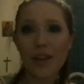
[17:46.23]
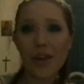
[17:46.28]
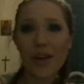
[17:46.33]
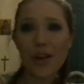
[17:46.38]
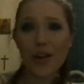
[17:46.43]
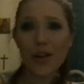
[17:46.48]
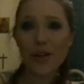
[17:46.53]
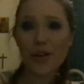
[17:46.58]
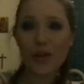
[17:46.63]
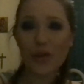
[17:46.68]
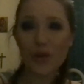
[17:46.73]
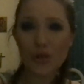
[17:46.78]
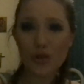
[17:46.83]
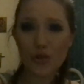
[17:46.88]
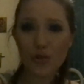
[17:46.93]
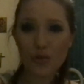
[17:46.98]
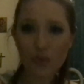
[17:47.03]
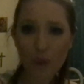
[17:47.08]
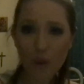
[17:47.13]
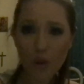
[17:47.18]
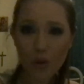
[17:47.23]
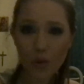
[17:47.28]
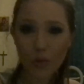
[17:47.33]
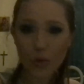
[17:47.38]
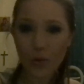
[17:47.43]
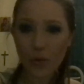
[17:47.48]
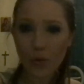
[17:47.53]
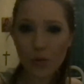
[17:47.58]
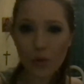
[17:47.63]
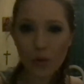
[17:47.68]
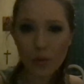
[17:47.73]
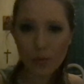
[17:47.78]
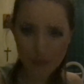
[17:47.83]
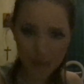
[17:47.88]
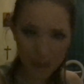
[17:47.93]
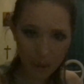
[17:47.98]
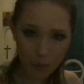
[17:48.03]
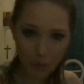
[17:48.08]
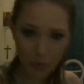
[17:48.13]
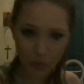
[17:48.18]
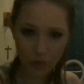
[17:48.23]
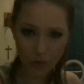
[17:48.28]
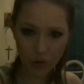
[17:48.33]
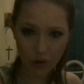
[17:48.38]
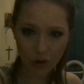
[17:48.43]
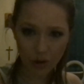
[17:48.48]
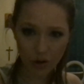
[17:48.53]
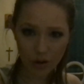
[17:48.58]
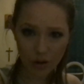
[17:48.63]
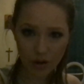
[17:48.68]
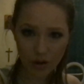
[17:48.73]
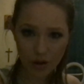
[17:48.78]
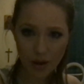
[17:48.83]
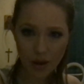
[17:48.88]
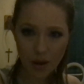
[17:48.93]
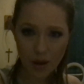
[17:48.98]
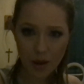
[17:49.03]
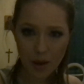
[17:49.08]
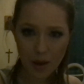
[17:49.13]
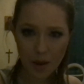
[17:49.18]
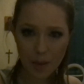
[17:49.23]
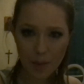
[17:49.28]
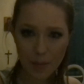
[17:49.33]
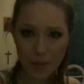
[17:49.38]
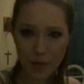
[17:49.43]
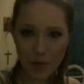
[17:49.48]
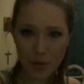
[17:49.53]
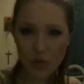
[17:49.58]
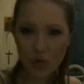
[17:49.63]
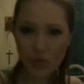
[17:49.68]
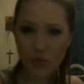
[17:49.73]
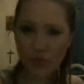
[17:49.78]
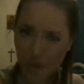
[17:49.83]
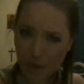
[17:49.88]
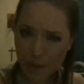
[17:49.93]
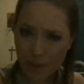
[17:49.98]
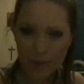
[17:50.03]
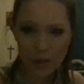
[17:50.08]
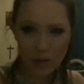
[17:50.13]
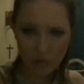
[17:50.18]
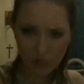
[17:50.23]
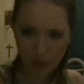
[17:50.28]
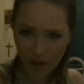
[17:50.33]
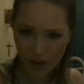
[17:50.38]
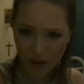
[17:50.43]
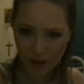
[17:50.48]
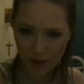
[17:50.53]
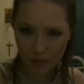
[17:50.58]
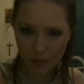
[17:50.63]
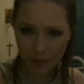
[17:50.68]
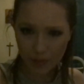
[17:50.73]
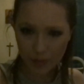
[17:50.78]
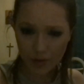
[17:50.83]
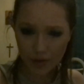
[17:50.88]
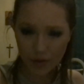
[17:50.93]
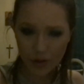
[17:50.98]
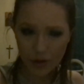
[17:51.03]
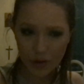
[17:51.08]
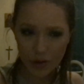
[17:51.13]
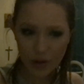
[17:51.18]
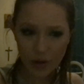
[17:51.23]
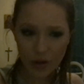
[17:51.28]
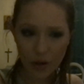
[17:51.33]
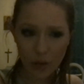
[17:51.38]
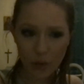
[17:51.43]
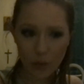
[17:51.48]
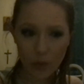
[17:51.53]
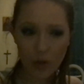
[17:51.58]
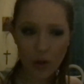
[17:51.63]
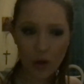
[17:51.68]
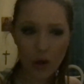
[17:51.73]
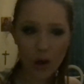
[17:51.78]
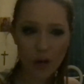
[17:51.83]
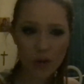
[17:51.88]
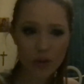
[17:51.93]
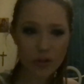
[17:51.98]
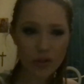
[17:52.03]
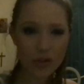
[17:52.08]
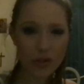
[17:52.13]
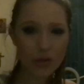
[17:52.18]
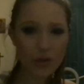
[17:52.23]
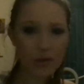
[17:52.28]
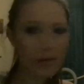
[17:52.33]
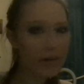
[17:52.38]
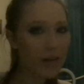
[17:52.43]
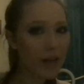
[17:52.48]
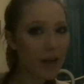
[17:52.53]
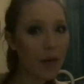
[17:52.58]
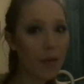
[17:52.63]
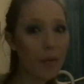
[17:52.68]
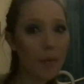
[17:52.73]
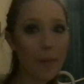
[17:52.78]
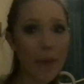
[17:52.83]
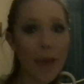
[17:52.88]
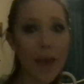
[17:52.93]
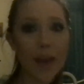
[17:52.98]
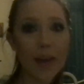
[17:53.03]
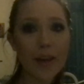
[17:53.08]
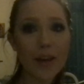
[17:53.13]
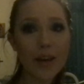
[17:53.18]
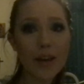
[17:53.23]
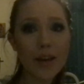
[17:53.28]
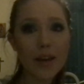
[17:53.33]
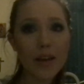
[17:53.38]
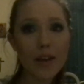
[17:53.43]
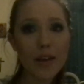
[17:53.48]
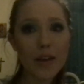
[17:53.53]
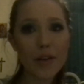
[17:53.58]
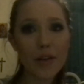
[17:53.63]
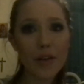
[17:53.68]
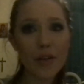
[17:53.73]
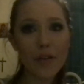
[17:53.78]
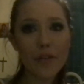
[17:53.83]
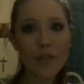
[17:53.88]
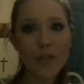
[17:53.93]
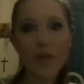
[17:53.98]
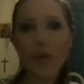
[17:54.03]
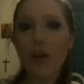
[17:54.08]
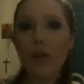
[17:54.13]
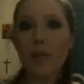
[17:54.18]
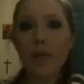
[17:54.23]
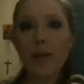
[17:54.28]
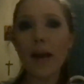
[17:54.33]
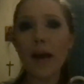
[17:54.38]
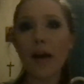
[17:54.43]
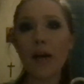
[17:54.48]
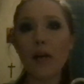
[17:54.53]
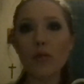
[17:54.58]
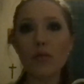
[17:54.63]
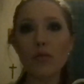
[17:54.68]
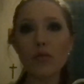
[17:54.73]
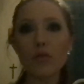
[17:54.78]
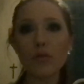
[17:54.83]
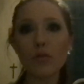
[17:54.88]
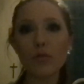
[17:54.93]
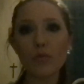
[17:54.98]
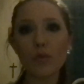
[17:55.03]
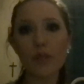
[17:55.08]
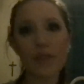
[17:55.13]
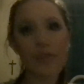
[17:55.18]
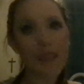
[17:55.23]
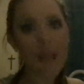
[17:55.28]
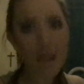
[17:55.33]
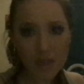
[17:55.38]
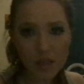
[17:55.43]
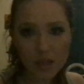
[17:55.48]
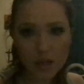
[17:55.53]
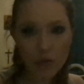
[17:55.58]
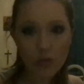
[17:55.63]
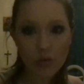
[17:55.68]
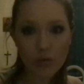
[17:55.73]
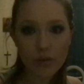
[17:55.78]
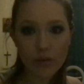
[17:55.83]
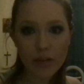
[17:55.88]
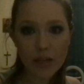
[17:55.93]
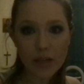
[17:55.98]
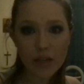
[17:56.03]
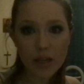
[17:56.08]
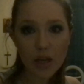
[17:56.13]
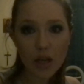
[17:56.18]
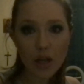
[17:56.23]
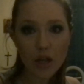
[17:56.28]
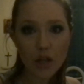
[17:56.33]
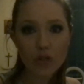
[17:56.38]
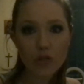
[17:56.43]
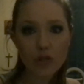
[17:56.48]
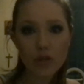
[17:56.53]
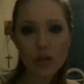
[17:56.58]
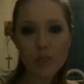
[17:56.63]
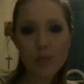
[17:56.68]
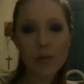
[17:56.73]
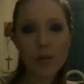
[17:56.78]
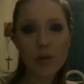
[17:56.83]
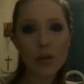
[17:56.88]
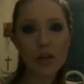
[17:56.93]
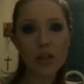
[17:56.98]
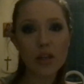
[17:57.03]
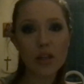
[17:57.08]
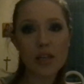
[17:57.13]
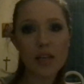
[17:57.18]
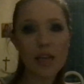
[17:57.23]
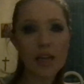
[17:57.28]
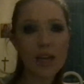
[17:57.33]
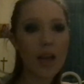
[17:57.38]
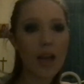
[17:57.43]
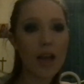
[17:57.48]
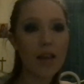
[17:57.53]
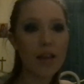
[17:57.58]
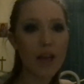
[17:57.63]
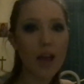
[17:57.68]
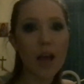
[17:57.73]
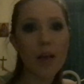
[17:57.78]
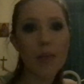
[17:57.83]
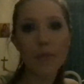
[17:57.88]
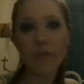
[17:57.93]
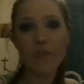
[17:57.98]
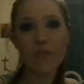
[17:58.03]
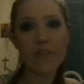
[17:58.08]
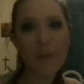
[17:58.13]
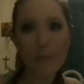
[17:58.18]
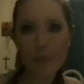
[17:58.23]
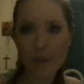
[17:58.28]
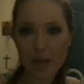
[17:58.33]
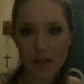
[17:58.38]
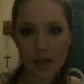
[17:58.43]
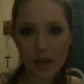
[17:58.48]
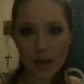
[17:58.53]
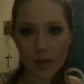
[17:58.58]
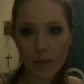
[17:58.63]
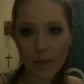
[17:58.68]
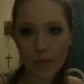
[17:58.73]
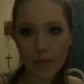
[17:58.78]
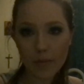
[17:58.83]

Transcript: to control who comes out or not. Because rape is rape. You know, we can't shut down men for coming out with their stories just because this is a time of feminism.